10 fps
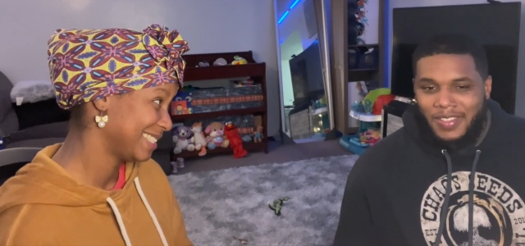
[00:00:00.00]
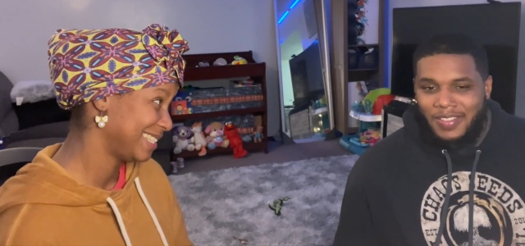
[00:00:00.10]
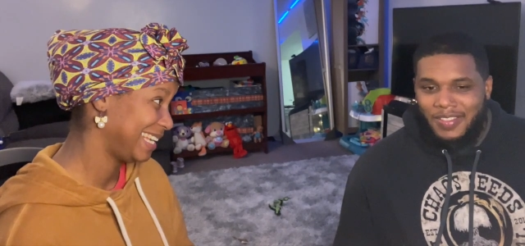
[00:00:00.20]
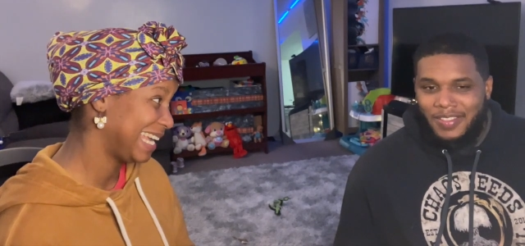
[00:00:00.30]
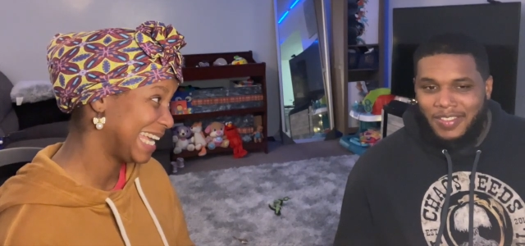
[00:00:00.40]

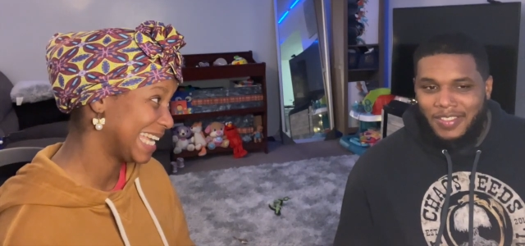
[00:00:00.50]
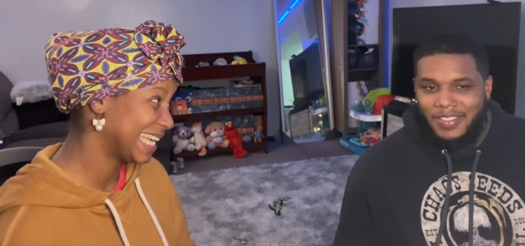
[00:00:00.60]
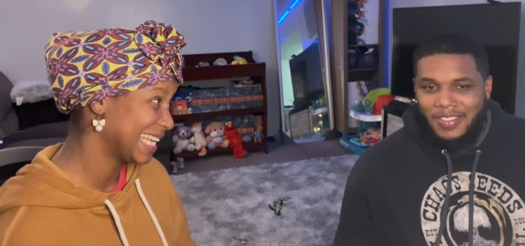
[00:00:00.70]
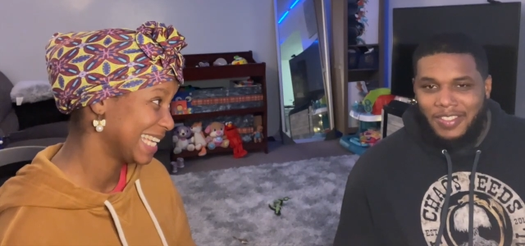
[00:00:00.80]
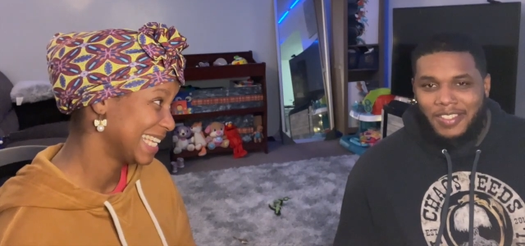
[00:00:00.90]
Speaker 1: yeah.
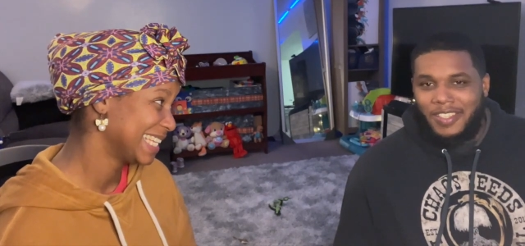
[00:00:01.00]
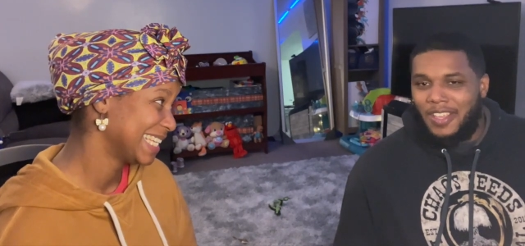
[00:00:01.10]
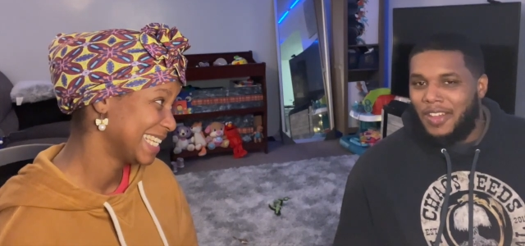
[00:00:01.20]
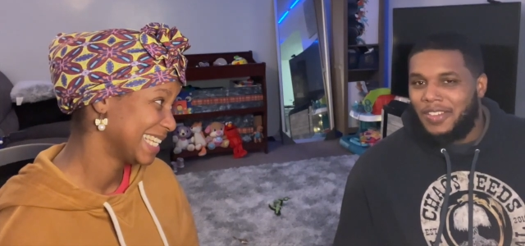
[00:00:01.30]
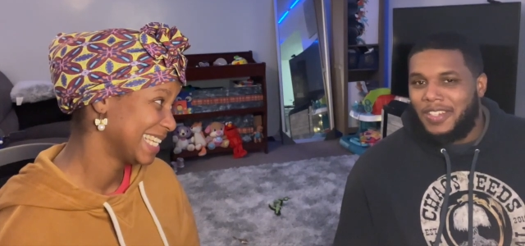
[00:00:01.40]
Speaker 2: See
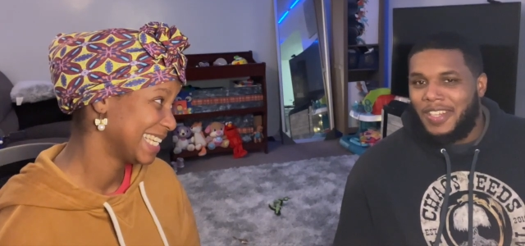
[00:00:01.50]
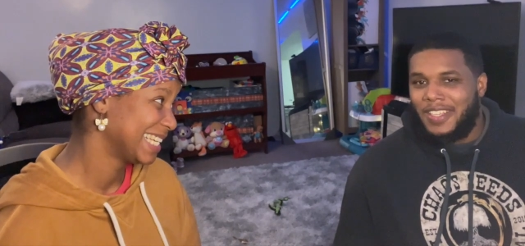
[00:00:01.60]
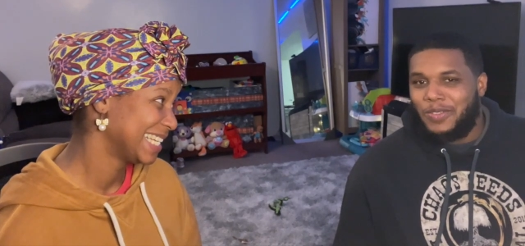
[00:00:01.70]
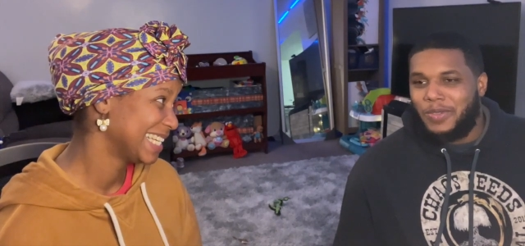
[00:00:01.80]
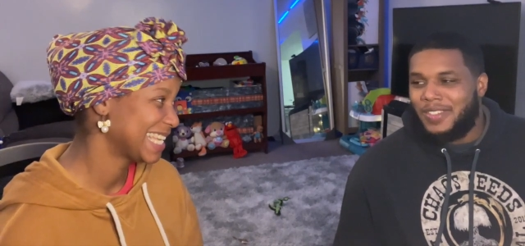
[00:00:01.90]
y'all in the
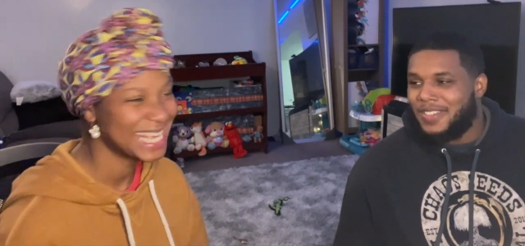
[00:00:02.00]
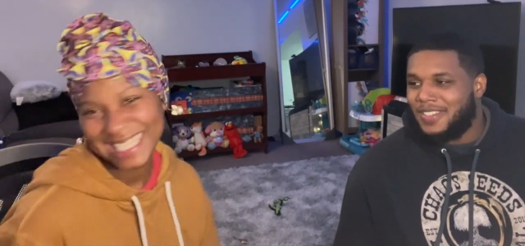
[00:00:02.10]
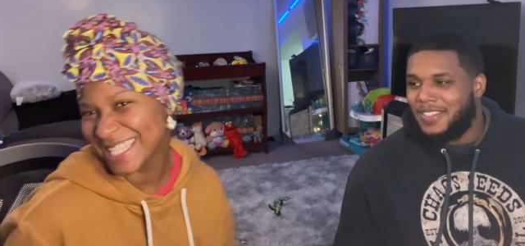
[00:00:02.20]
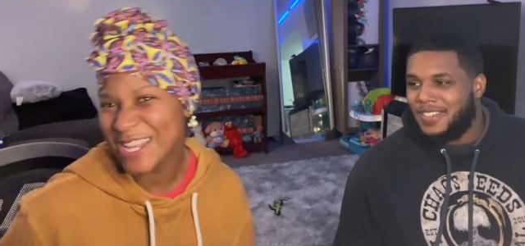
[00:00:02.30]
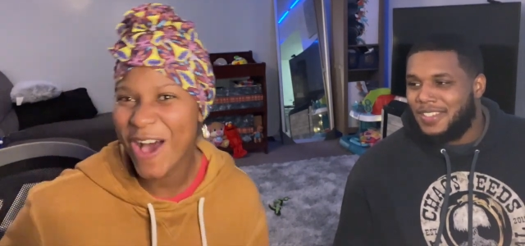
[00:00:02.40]
next one.
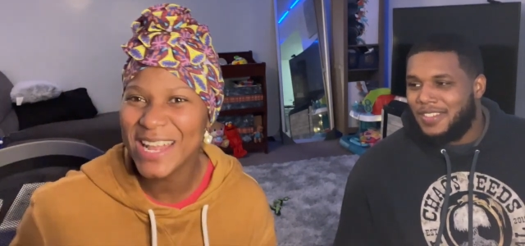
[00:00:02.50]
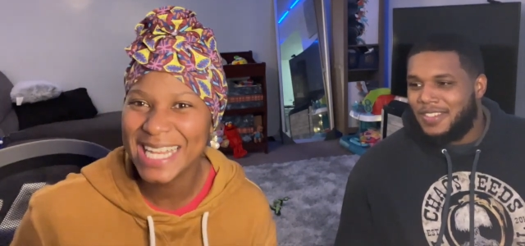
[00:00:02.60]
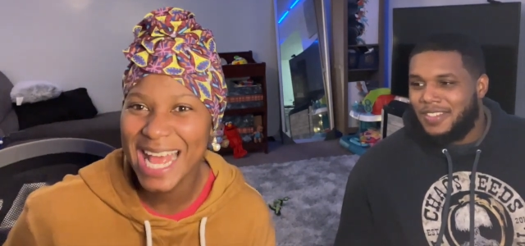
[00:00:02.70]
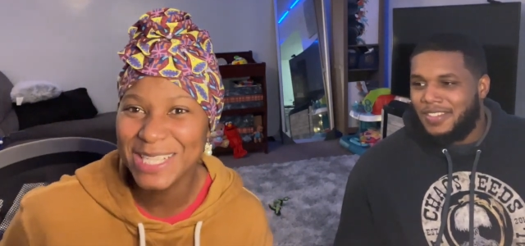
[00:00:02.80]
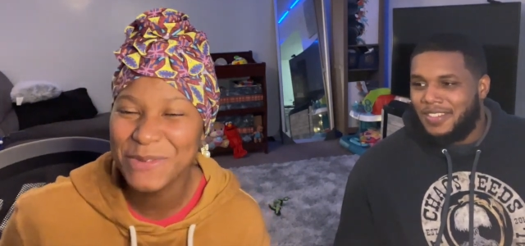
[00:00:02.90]
Speaker 1: See y'all in the
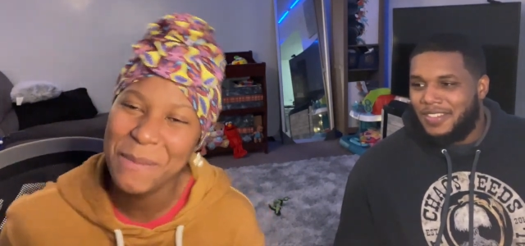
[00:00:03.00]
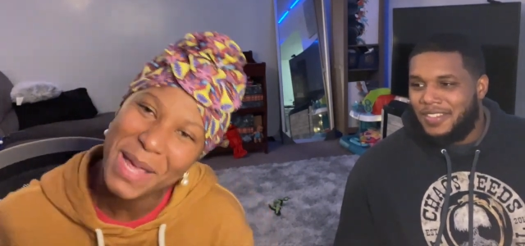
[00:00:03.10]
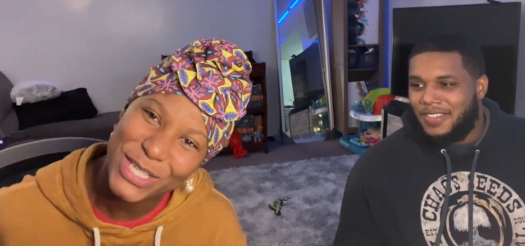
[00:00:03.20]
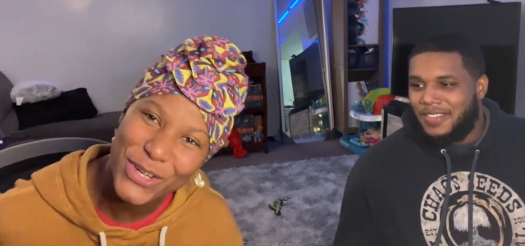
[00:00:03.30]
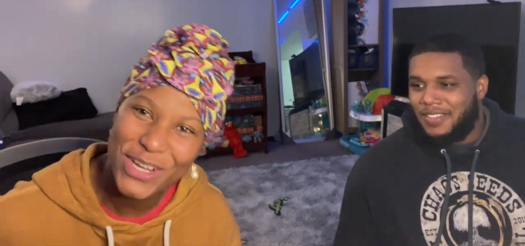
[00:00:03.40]
next one.
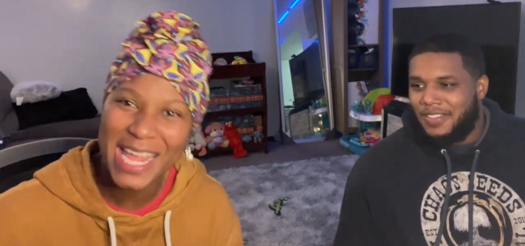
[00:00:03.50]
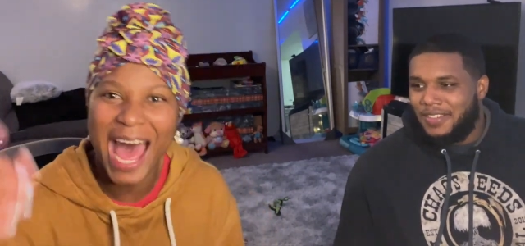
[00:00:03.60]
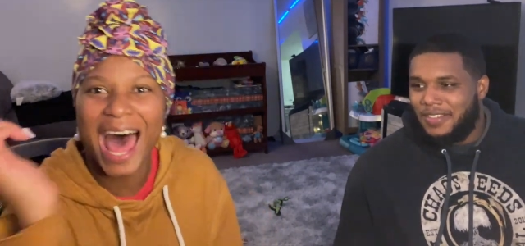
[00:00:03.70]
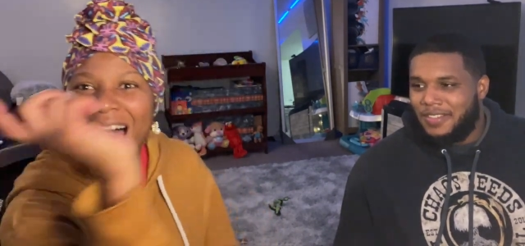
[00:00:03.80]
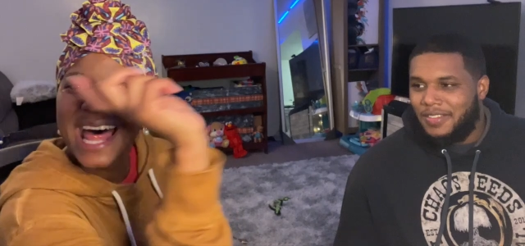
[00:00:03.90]
Make sure
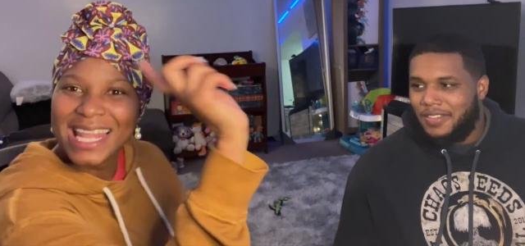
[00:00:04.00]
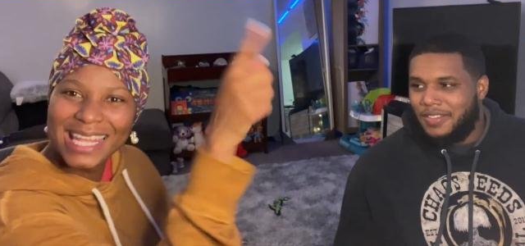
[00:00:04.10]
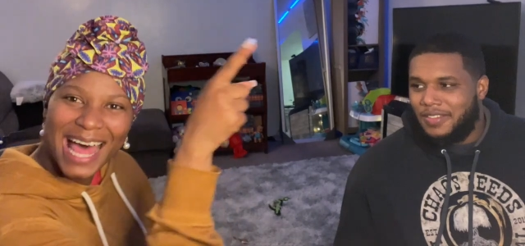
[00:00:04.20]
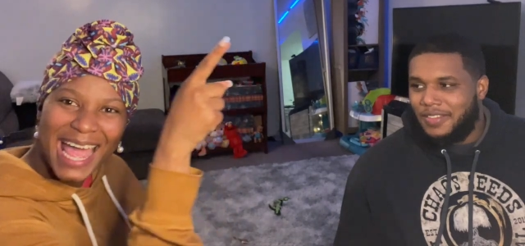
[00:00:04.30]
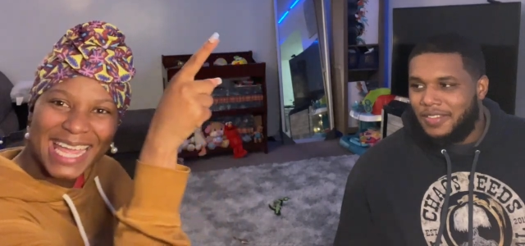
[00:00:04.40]
y'all
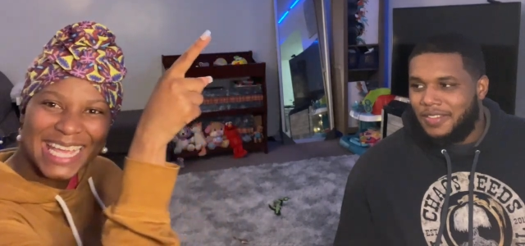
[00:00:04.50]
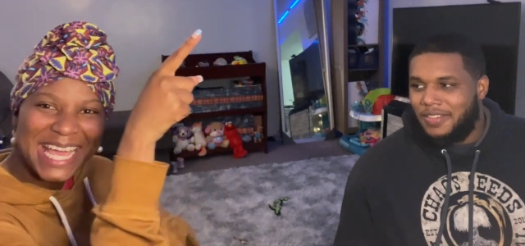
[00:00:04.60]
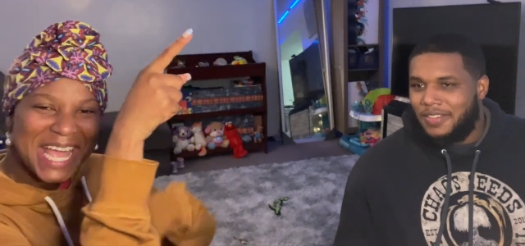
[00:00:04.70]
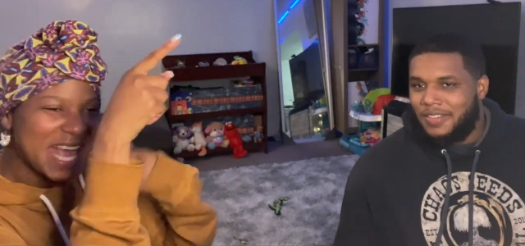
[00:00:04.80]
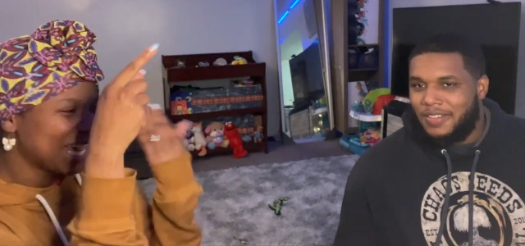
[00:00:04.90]
like,
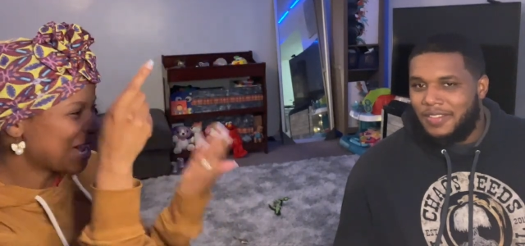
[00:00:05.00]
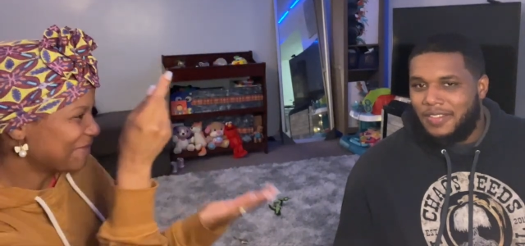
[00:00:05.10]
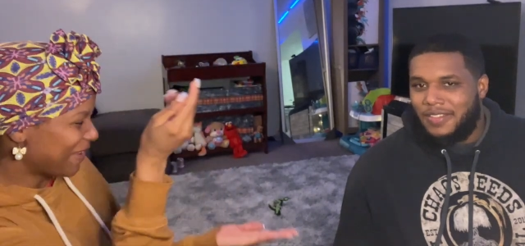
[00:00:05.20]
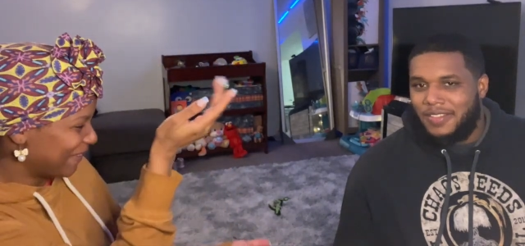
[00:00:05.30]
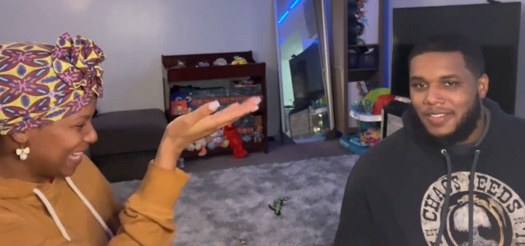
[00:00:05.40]
come
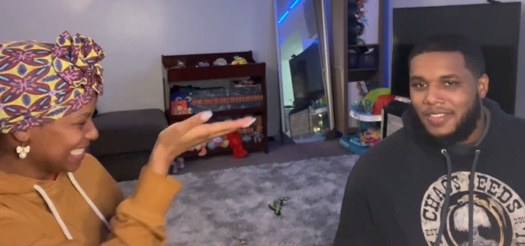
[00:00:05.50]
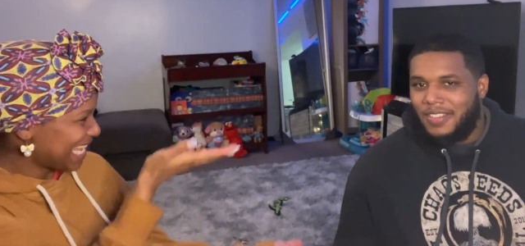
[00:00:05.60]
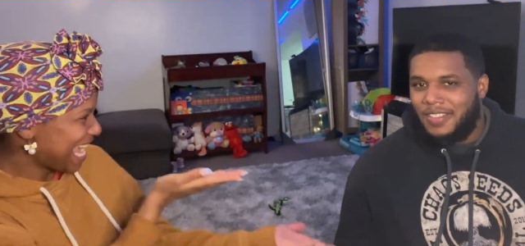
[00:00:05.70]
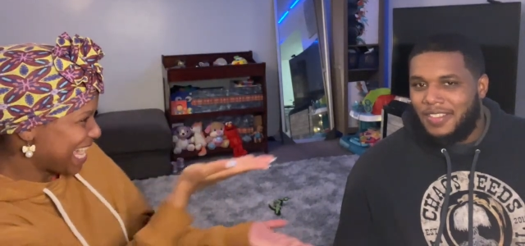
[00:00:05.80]
on, what's that?